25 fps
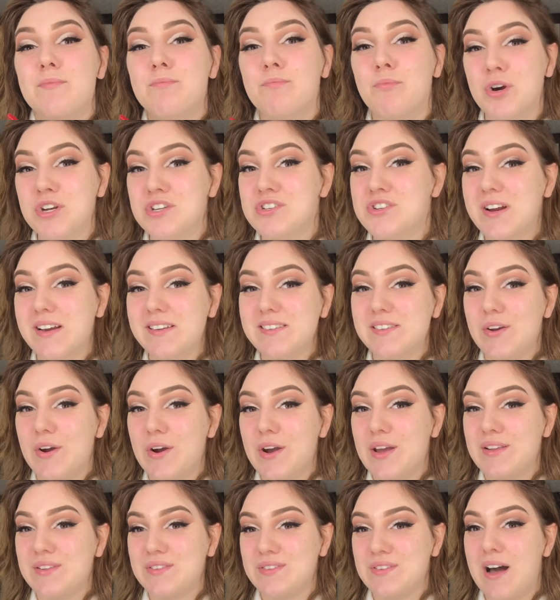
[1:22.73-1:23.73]

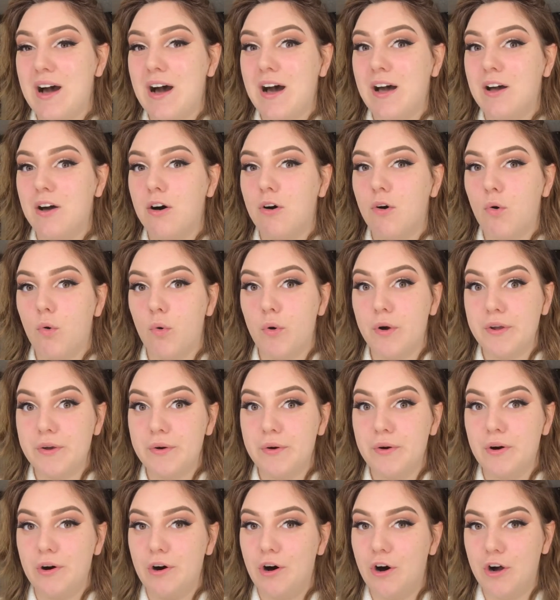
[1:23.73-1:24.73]
moisturizer is not
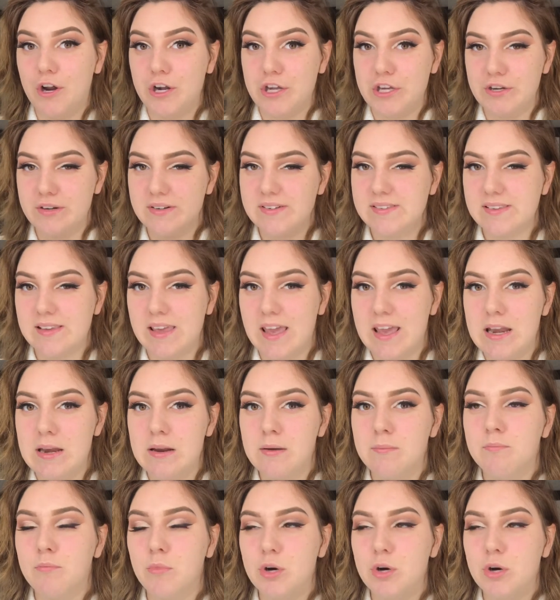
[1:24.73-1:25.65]
oil on your skin.